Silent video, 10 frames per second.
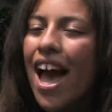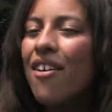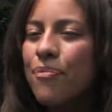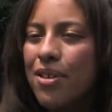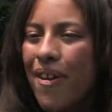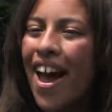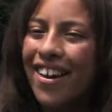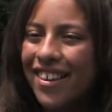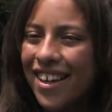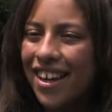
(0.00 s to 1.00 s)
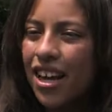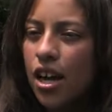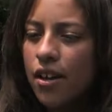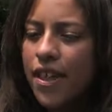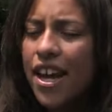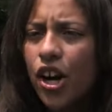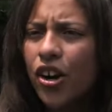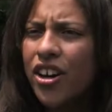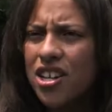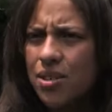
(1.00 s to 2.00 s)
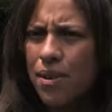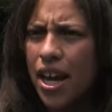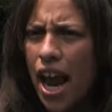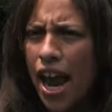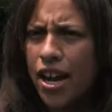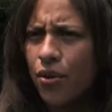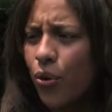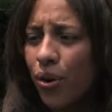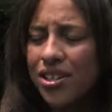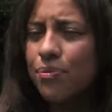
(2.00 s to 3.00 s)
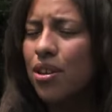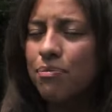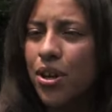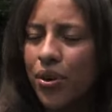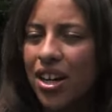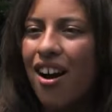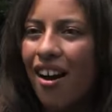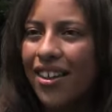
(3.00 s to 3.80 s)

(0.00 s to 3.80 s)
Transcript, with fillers: They have my back, like, they encourage me, and of course I'm going to be going to